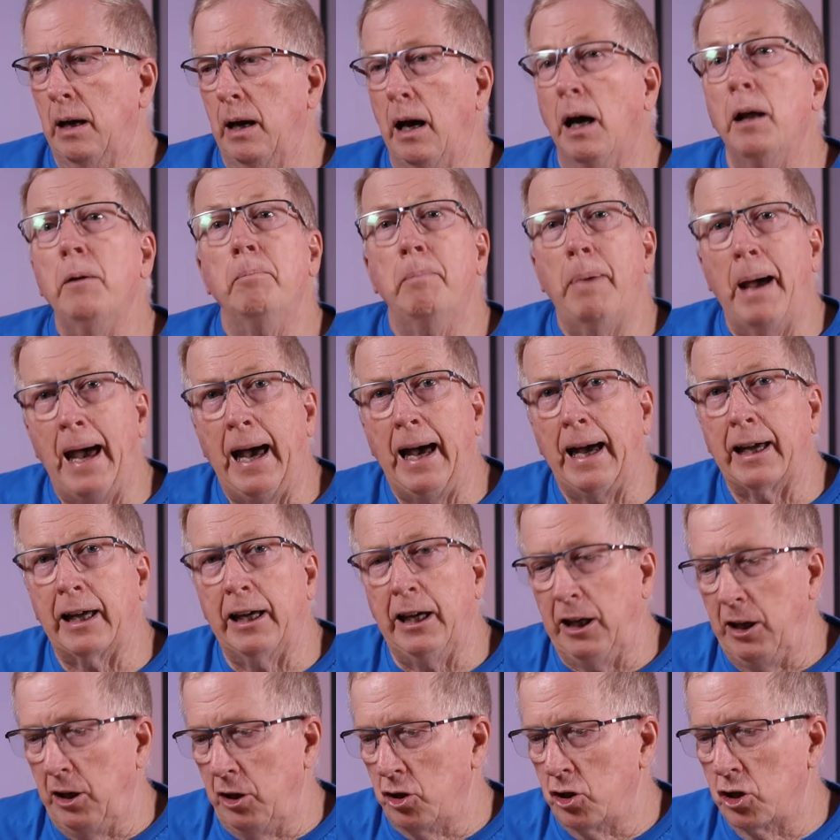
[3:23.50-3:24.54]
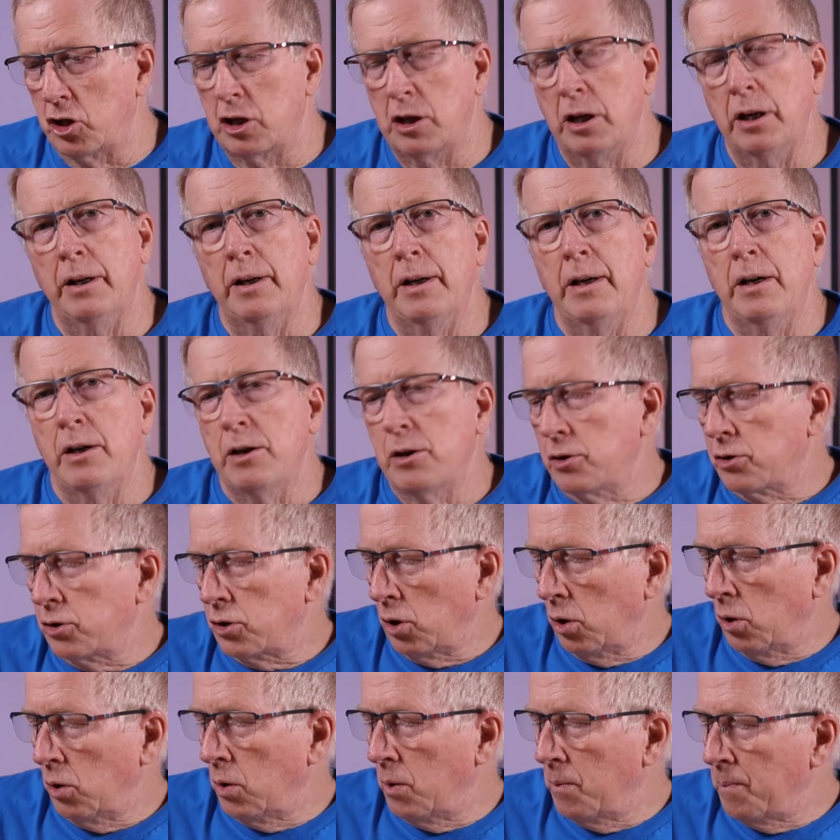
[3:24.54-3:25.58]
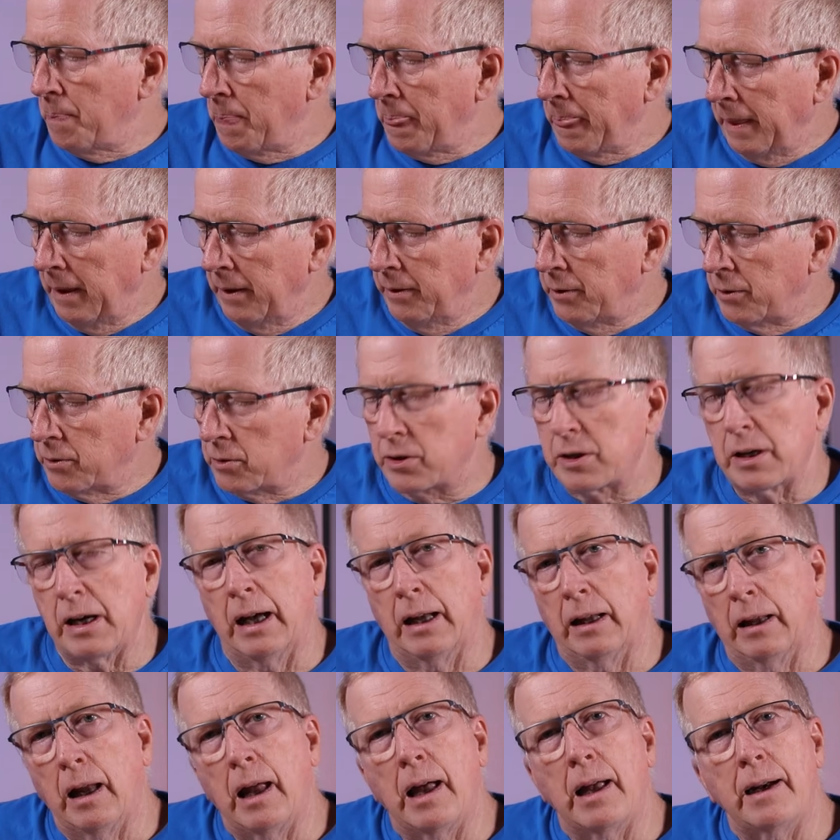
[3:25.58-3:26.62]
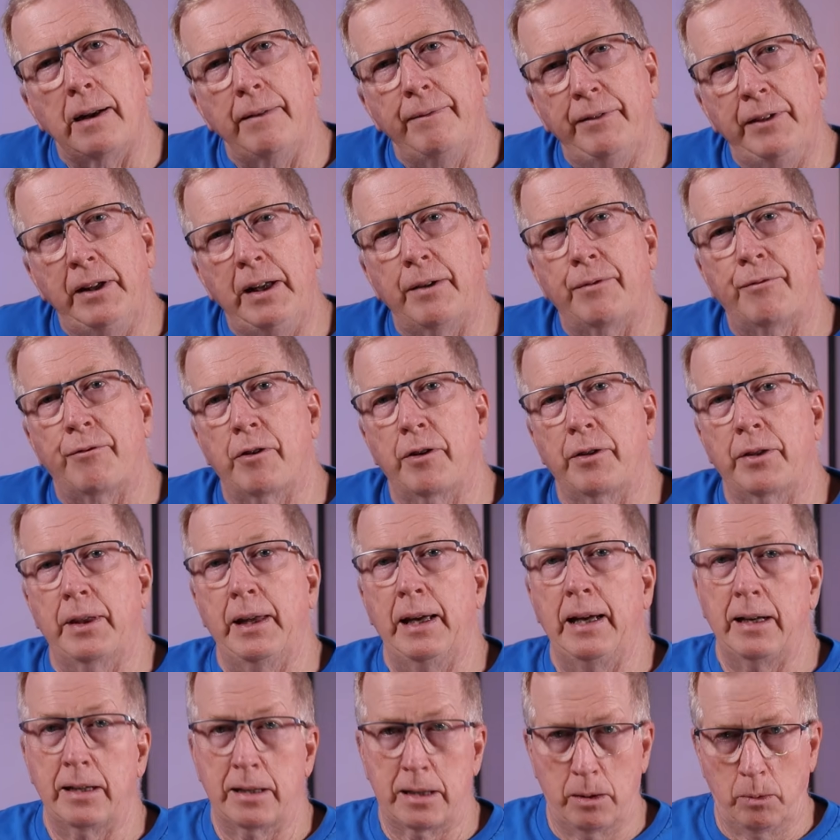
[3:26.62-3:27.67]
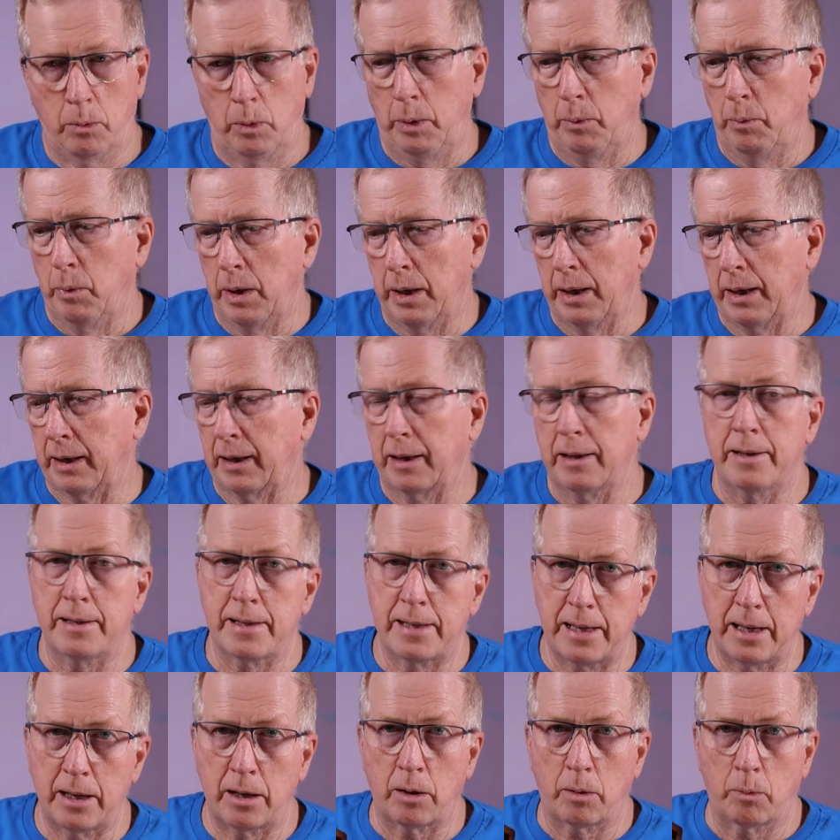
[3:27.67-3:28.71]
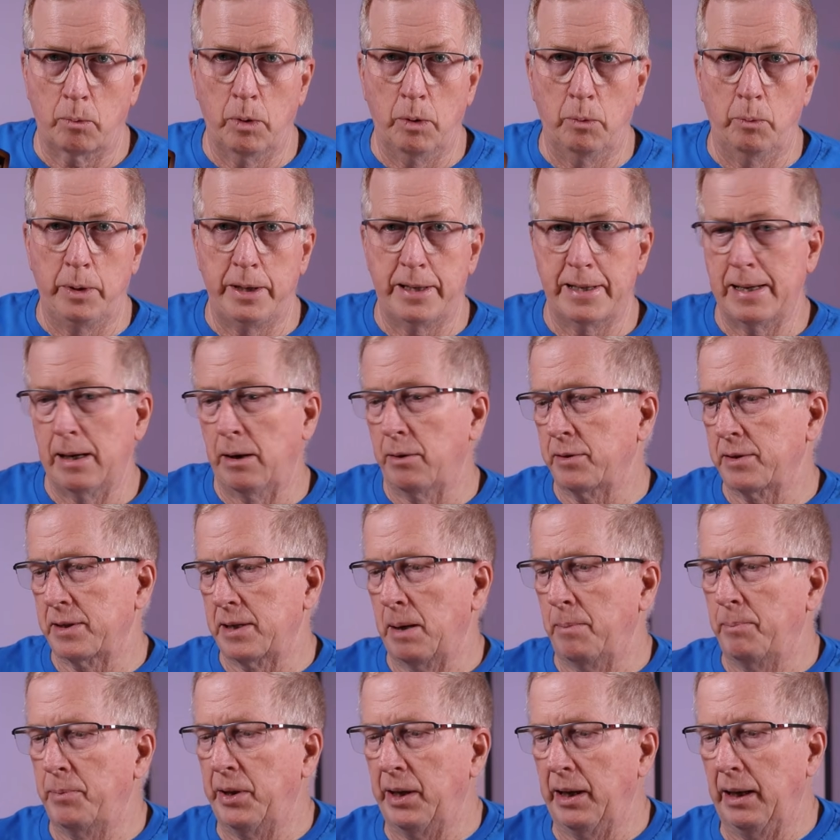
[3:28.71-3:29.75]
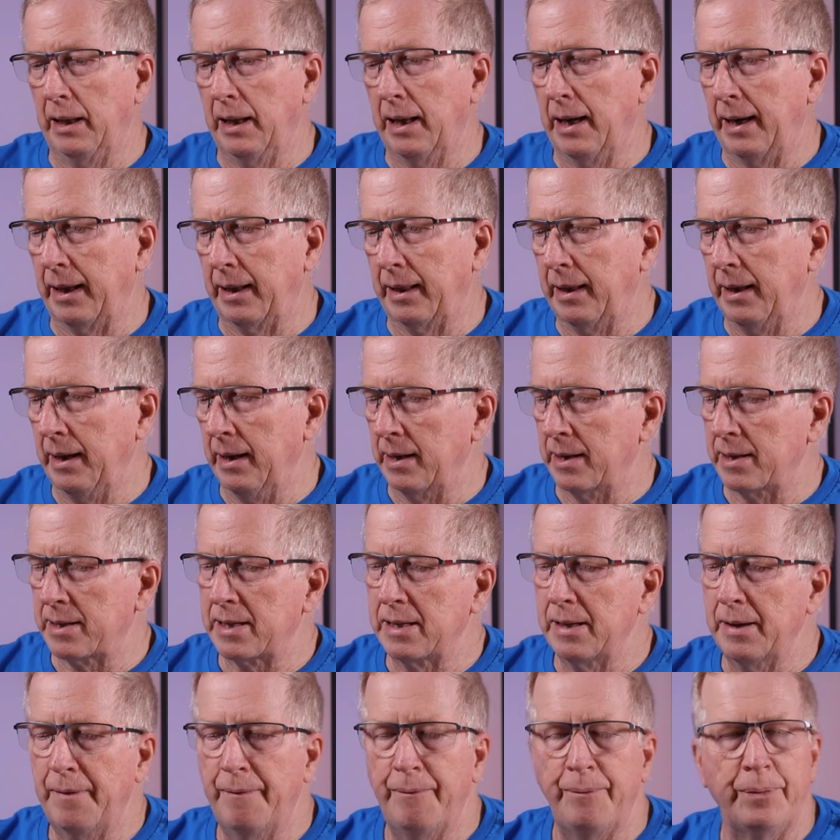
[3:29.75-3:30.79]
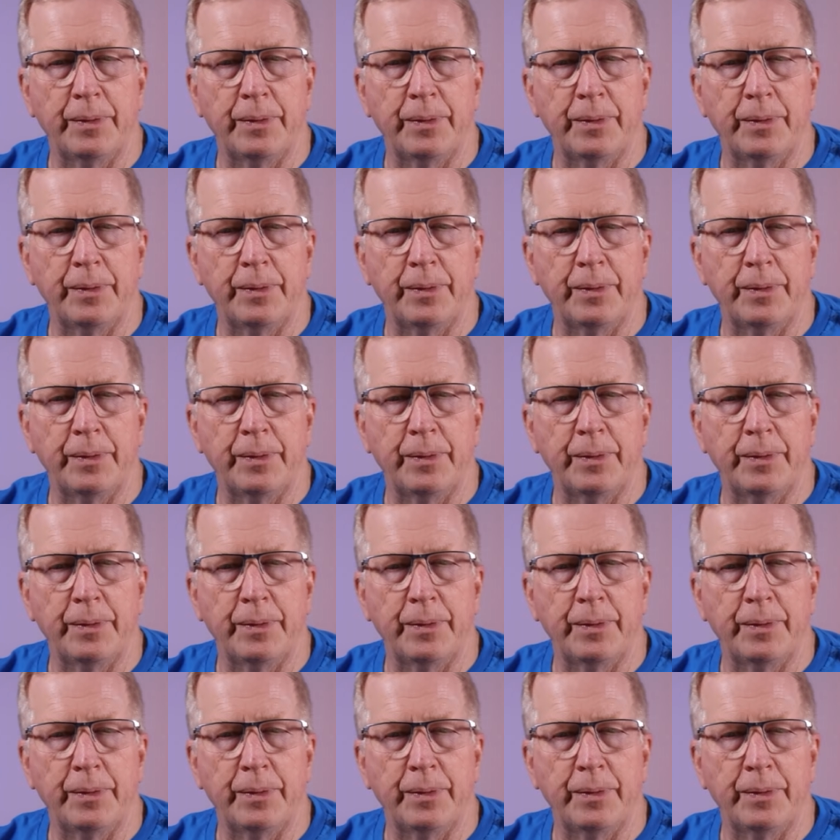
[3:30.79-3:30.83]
unpackaged. So there's a lot of different things that we want to consider when we sell something like this.